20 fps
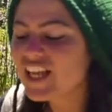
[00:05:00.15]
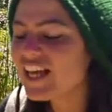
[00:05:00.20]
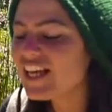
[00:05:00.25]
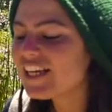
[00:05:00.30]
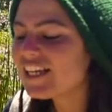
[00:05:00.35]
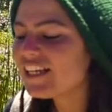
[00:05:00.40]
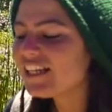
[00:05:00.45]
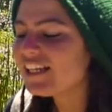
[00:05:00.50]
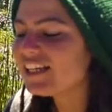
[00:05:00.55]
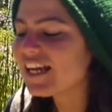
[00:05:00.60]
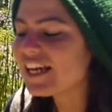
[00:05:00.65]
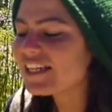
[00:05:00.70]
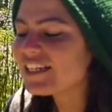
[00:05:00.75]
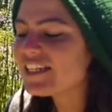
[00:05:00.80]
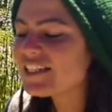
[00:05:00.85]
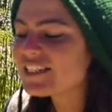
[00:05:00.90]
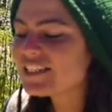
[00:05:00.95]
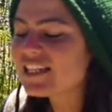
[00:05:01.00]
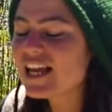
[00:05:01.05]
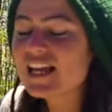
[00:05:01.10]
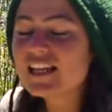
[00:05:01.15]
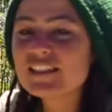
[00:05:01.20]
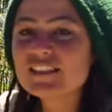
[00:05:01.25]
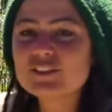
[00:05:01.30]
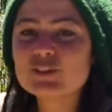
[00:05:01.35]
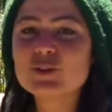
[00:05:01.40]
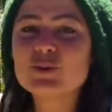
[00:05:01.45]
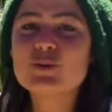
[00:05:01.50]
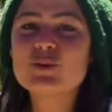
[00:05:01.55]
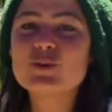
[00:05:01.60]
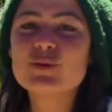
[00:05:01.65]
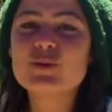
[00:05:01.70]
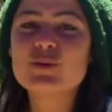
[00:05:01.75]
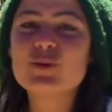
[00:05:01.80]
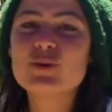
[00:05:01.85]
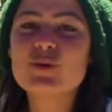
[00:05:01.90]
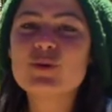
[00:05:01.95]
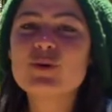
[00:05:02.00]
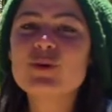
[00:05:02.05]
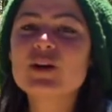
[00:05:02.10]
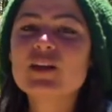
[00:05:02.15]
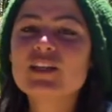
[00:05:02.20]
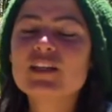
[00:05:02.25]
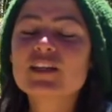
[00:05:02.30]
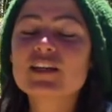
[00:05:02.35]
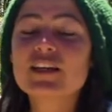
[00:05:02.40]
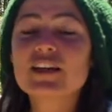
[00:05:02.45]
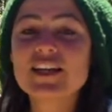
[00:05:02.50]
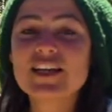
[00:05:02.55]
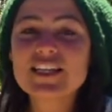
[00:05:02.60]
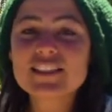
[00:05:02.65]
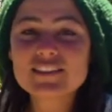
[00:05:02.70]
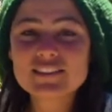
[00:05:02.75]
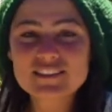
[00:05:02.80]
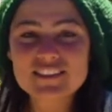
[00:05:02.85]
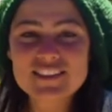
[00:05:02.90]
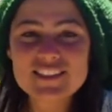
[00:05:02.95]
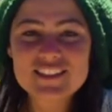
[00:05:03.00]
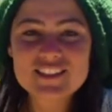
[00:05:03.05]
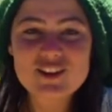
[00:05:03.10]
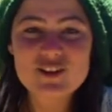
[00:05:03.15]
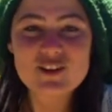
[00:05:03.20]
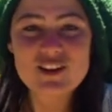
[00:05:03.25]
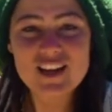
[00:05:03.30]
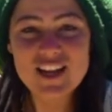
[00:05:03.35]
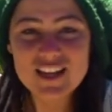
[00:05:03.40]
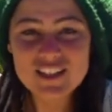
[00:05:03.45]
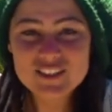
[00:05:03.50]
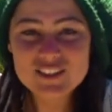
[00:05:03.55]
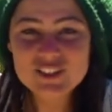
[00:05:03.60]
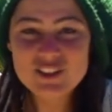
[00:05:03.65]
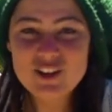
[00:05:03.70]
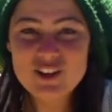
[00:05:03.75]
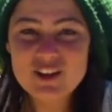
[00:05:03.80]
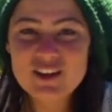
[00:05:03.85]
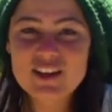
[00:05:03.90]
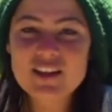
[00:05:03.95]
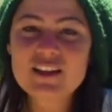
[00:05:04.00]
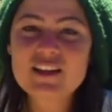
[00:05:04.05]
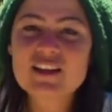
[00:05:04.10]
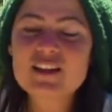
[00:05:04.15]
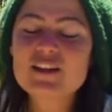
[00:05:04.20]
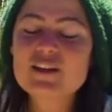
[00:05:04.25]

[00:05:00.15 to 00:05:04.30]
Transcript: Uh, I decided to create this collection